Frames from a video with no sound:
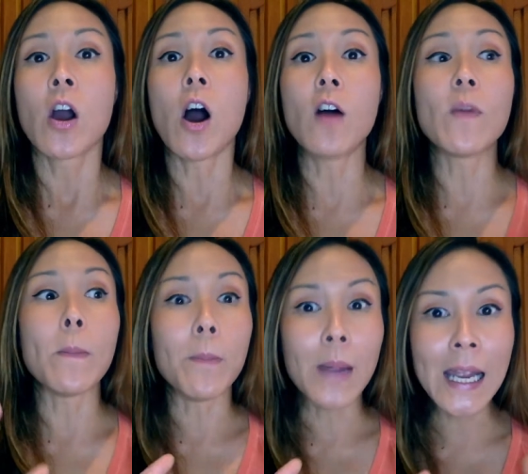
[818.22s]
of
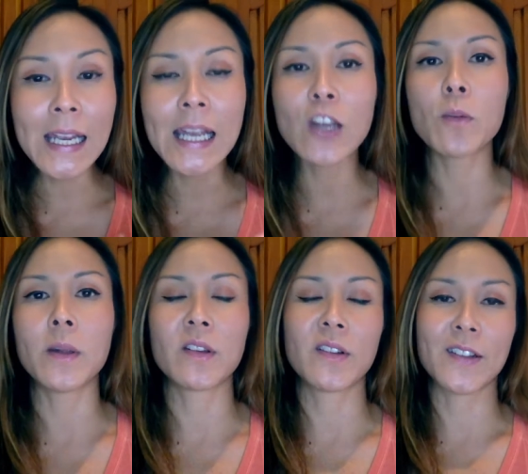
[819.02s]
making your
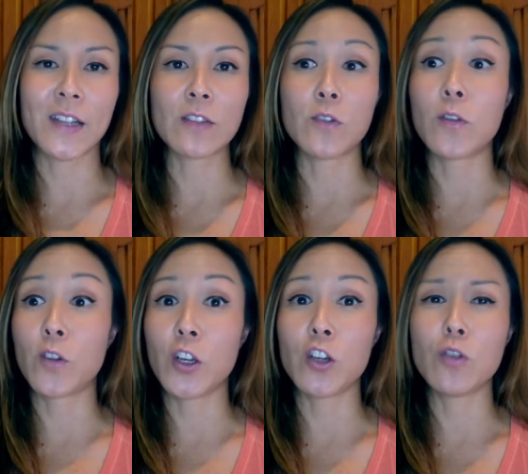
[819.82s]
business successful for
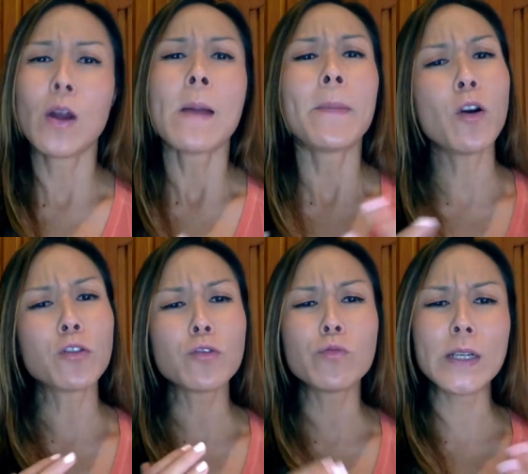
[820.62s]
you, but
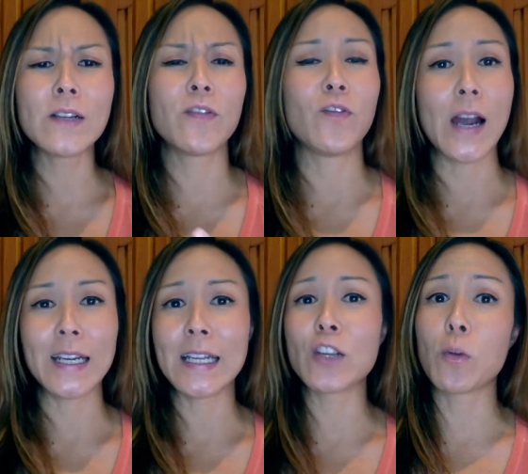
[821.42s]
also
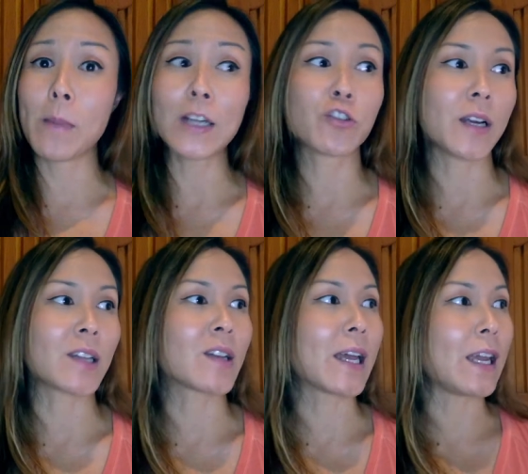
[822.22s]
redefining your
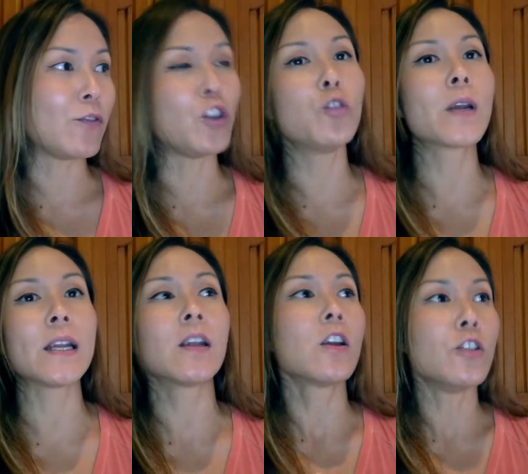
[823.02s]
metrics. Like, if you
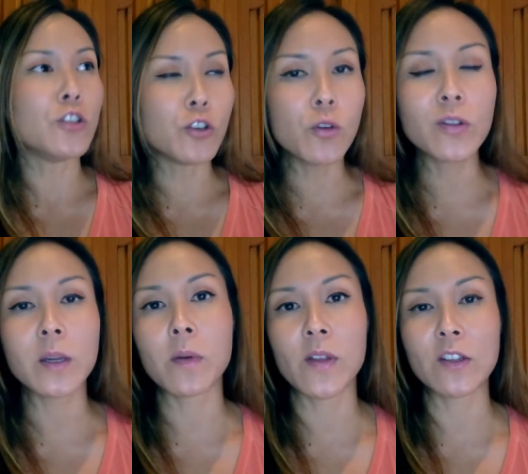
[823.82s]
can do
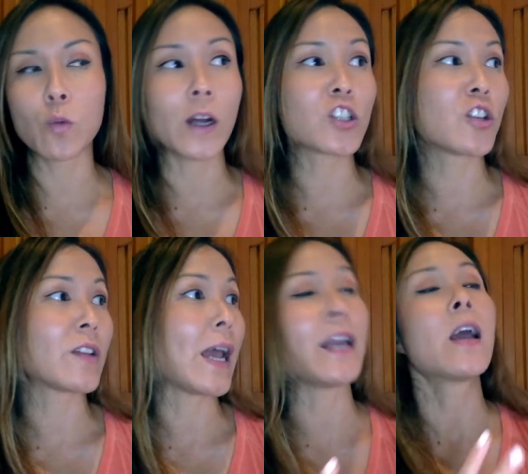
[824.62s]
some of these questions
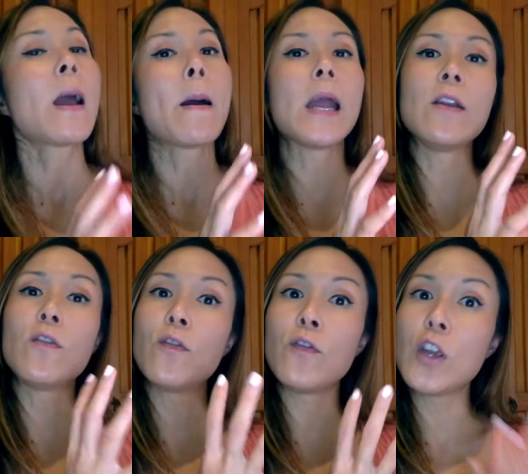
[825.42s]
and
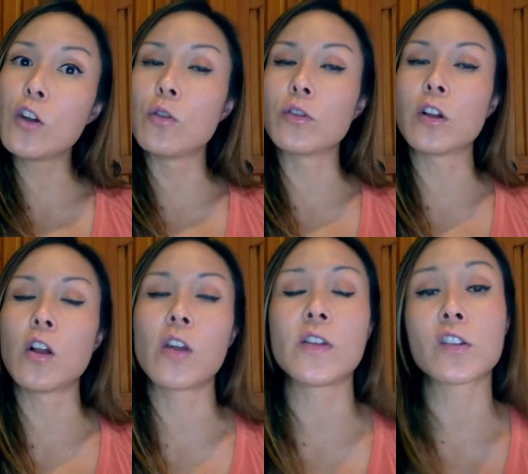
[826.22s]
infuse a
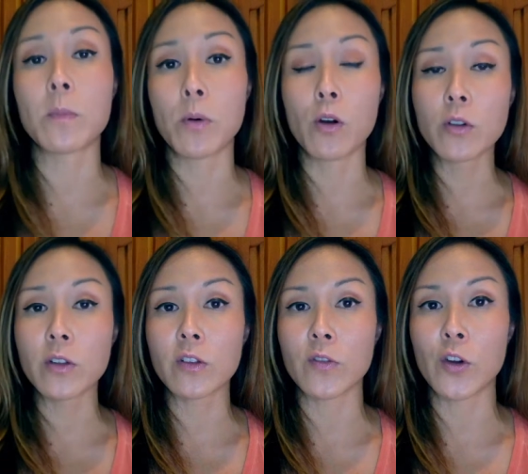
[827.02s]
lot of these
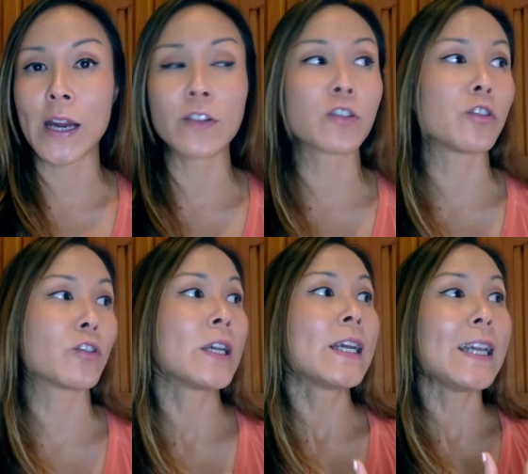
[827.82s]
components of your
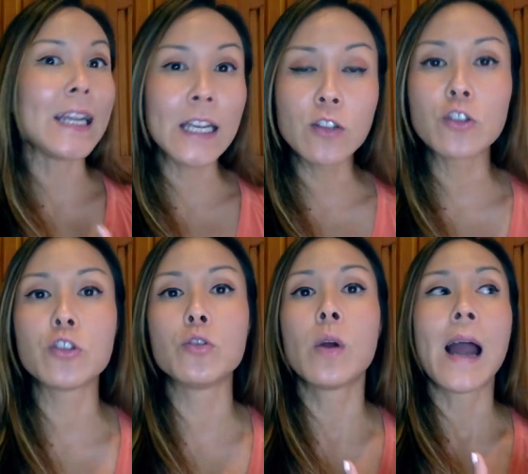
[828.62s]
answers
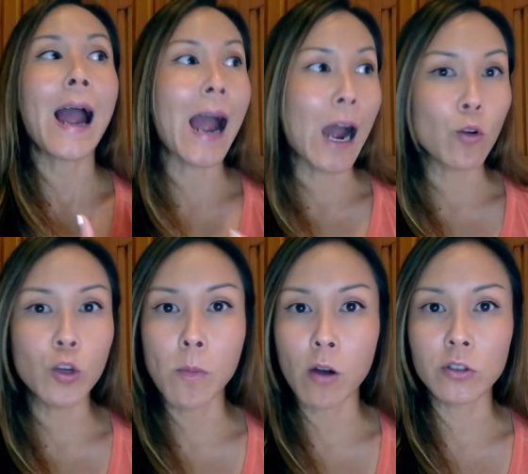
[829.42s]
into how
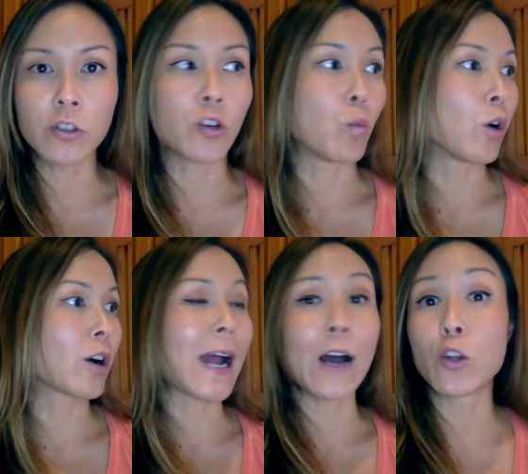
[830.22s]
you model your
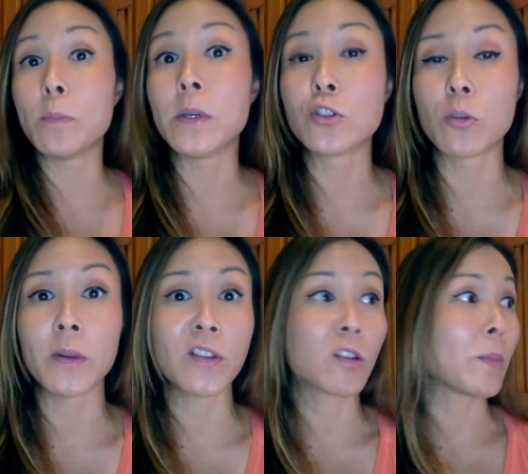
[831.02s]
work, how you build your
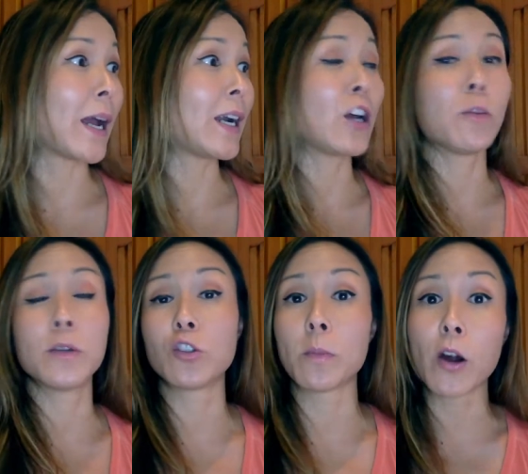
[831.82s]
business plan, how you
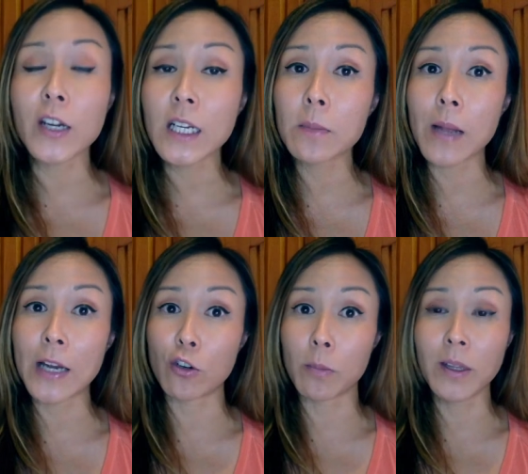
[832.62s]
build your marketing
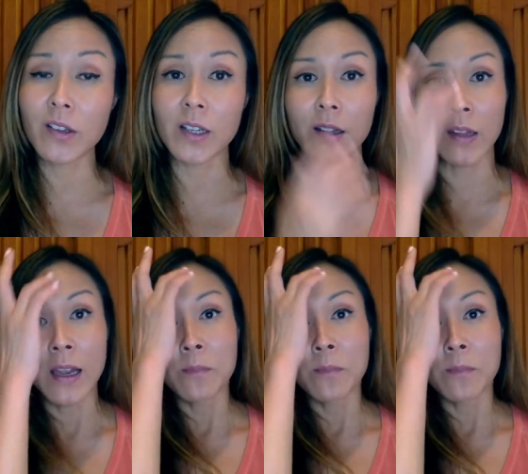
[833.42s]
plan, your business,